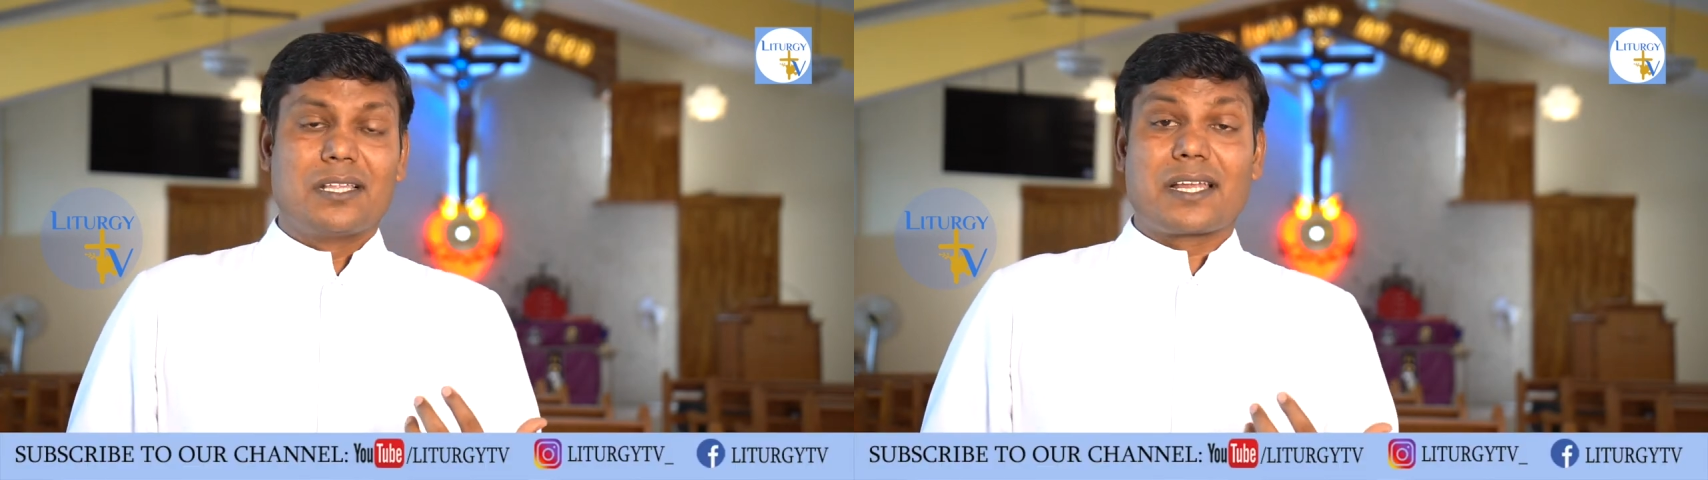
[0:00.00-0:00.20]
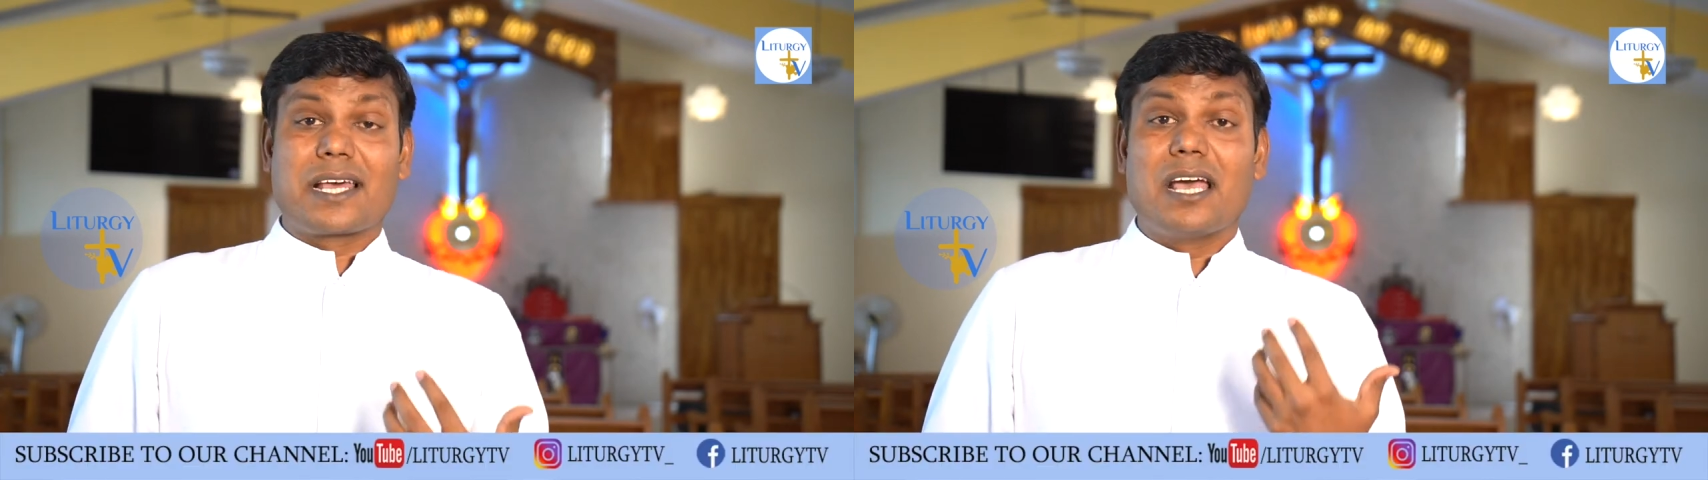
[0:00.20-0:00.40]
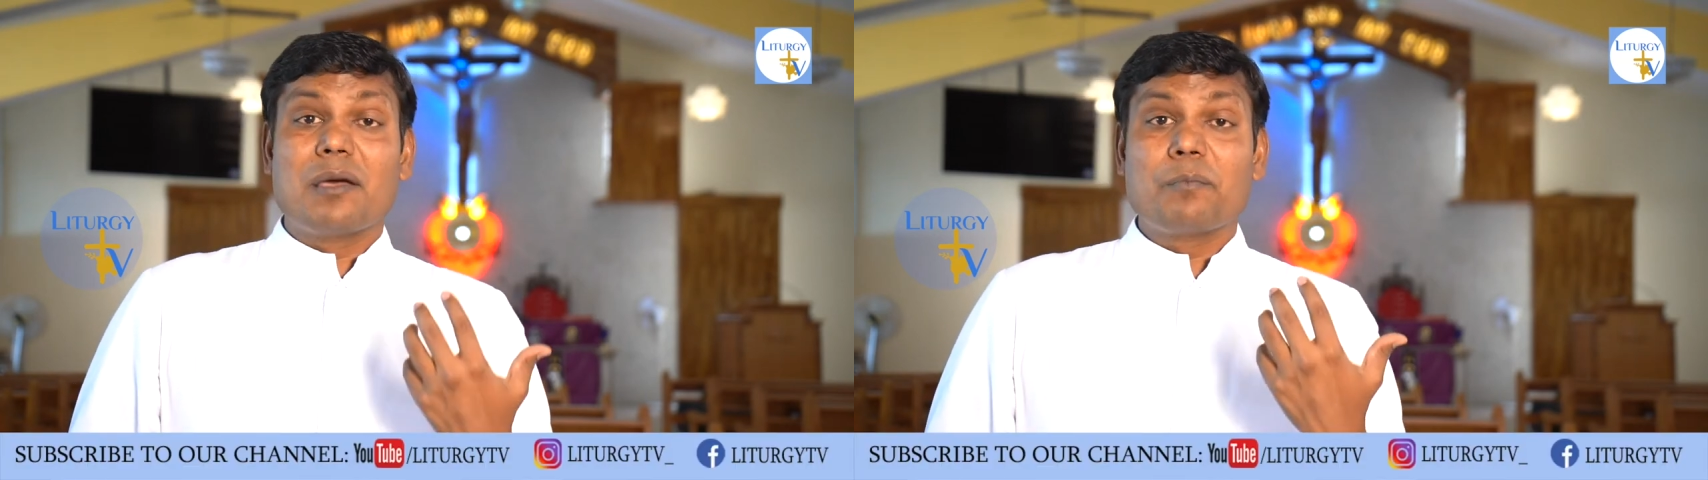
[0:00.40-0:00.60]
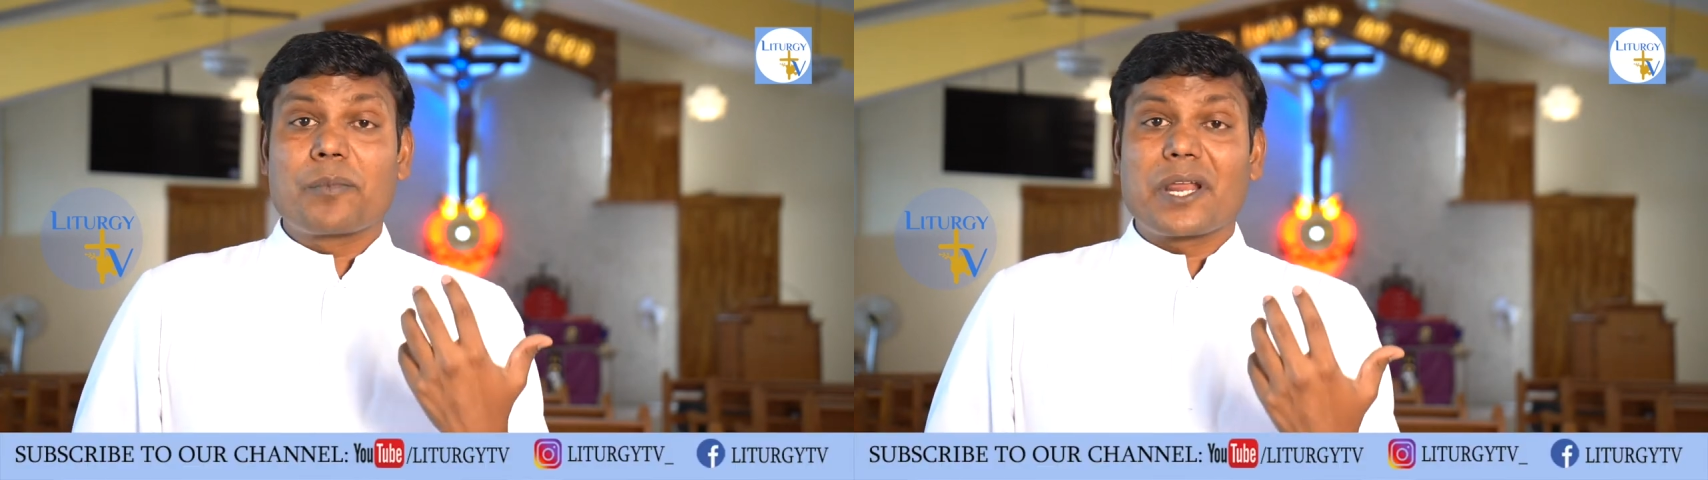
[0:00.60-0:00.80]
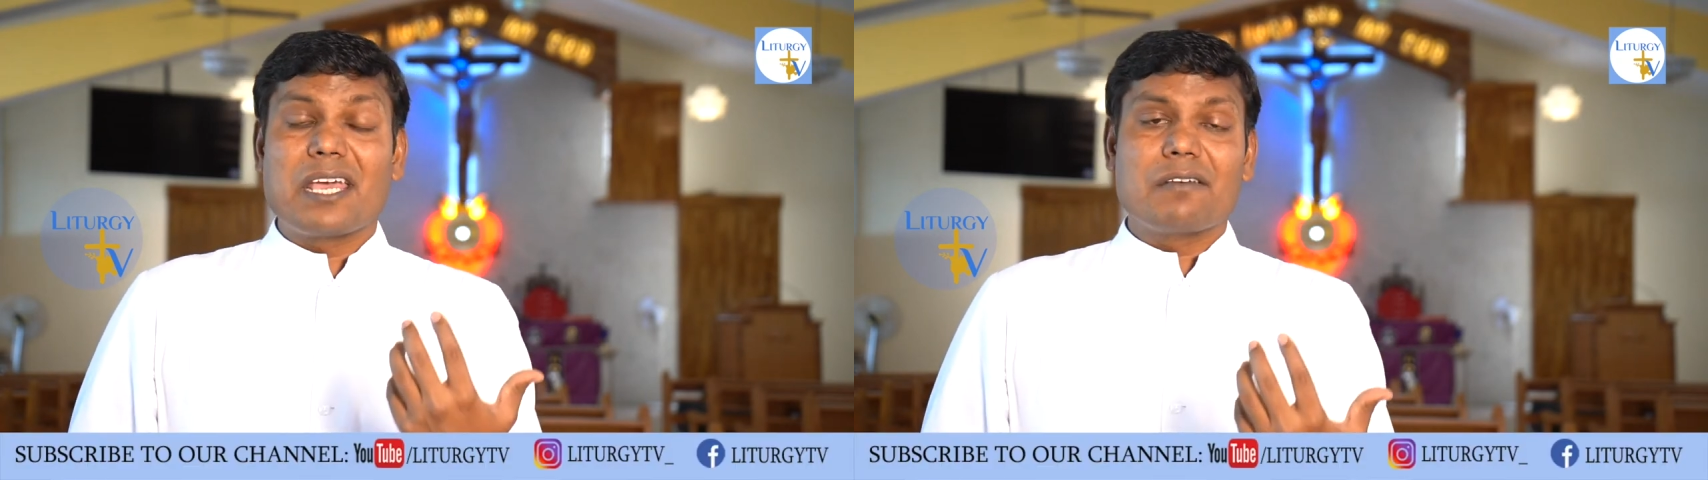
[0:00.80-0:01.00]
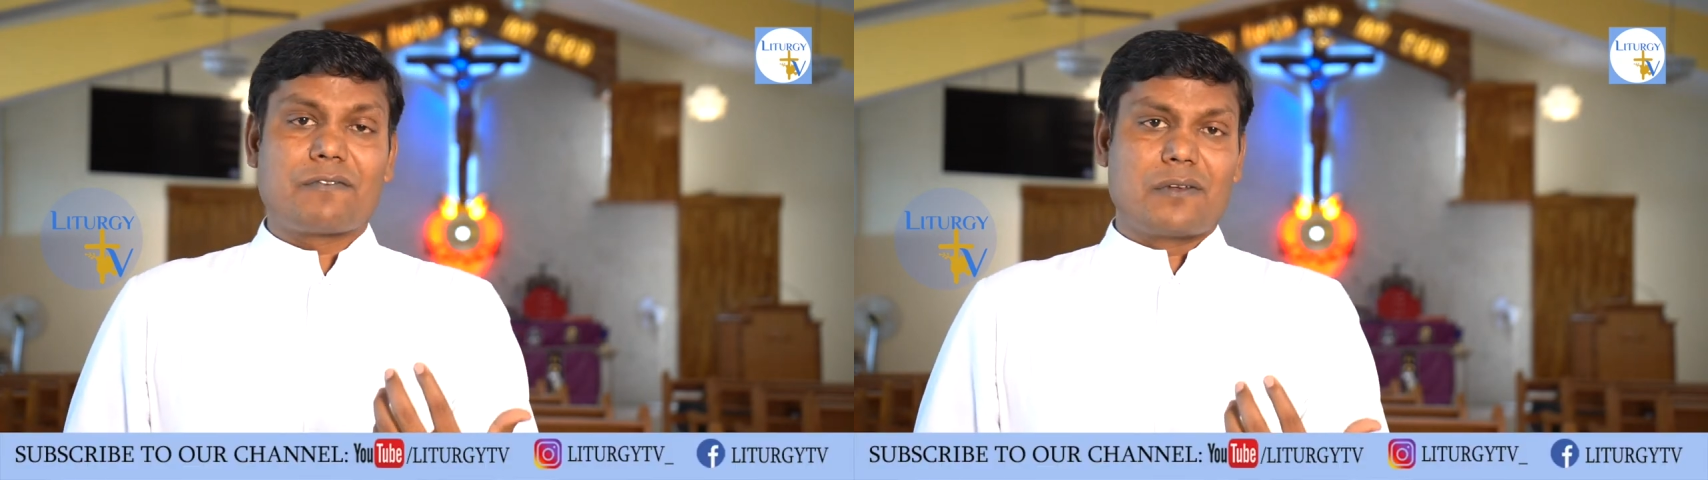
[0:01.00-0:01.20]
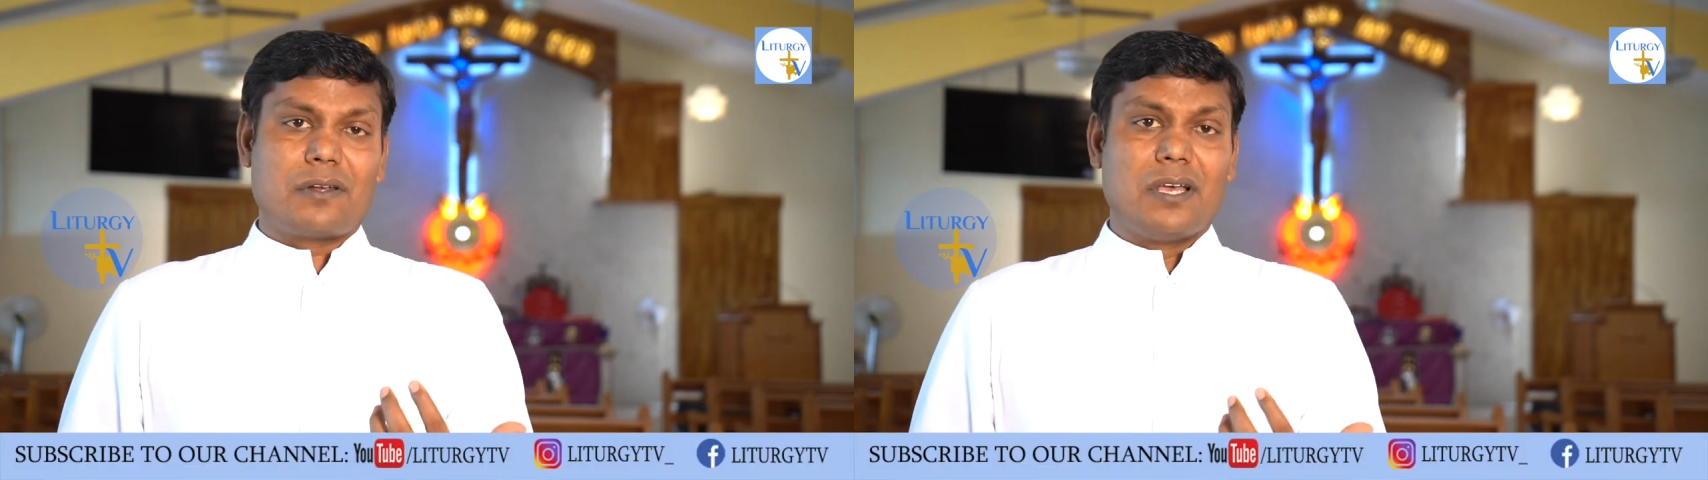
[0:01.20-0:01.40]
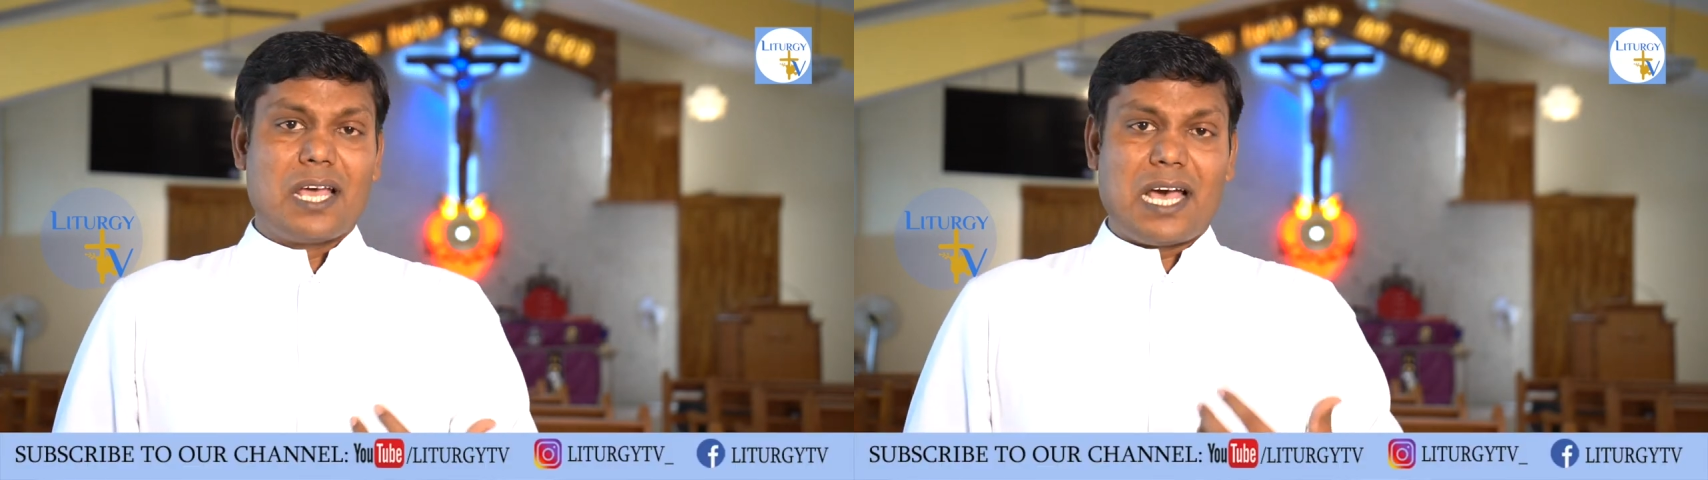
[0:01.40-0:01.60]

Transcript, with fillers: that I am prayerful,